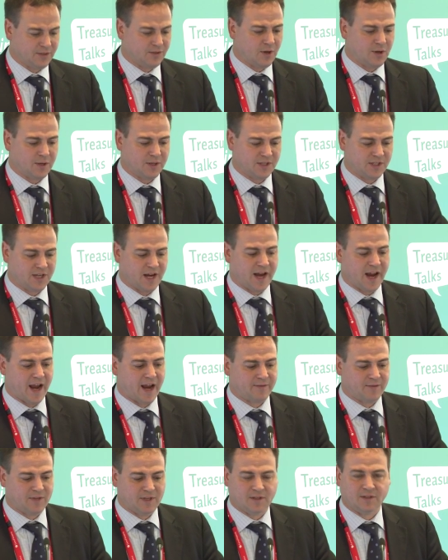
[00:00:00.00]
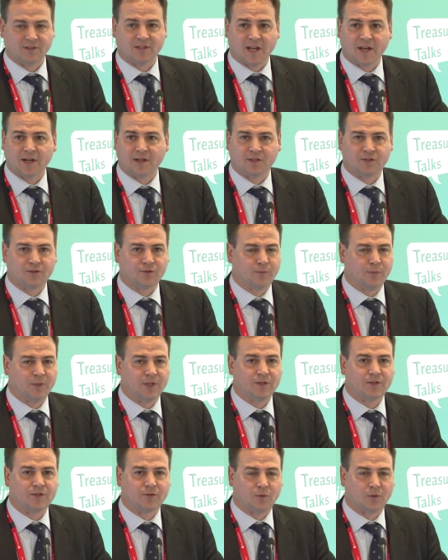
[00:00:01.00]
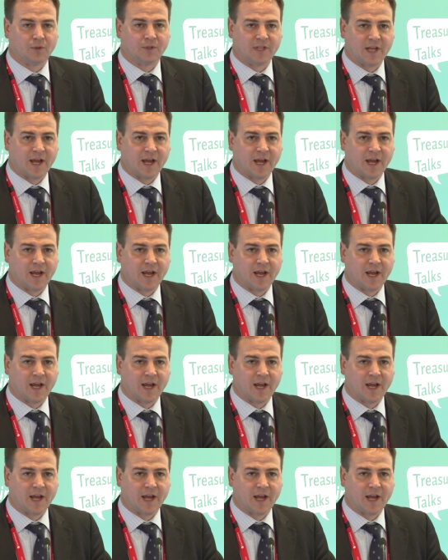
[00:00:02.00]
long as they have the debt instruments or